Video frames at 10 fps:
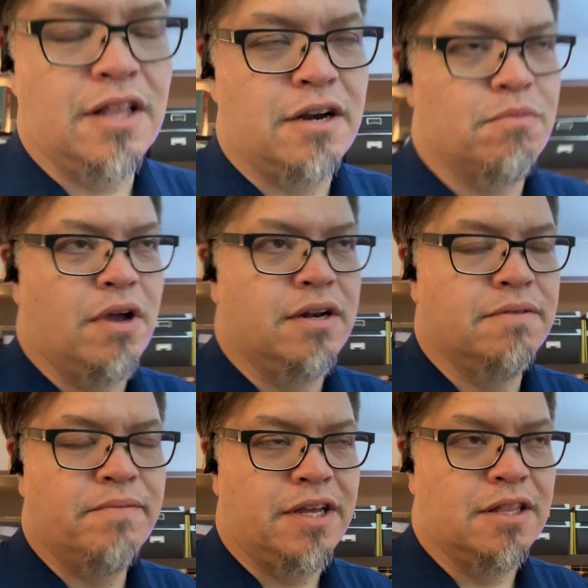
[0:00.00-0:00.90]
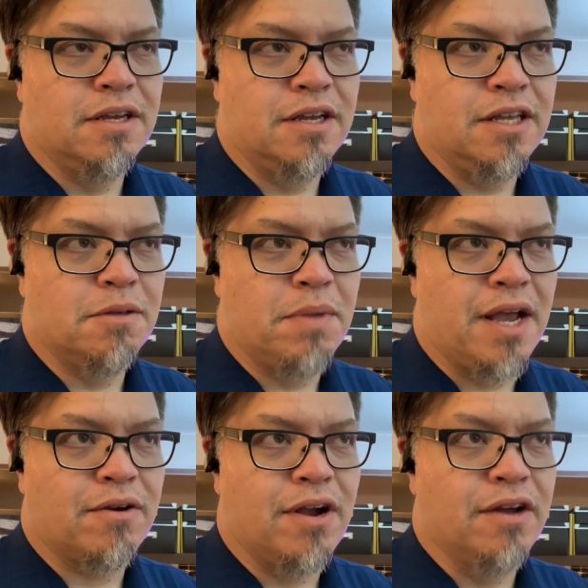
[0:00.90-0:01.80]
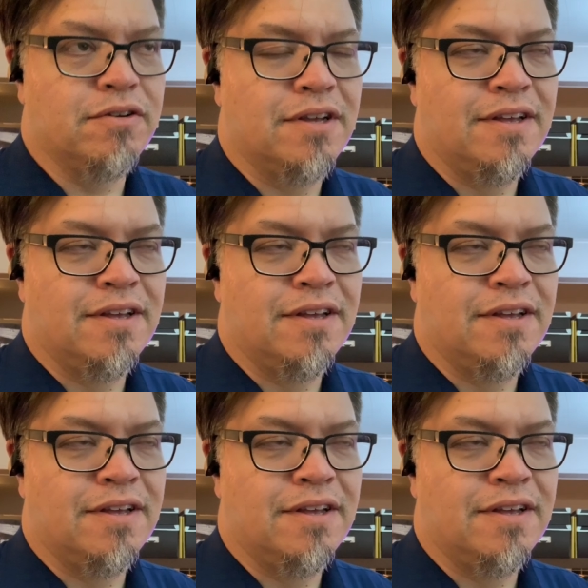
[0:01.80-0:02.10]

let it run in the in the background.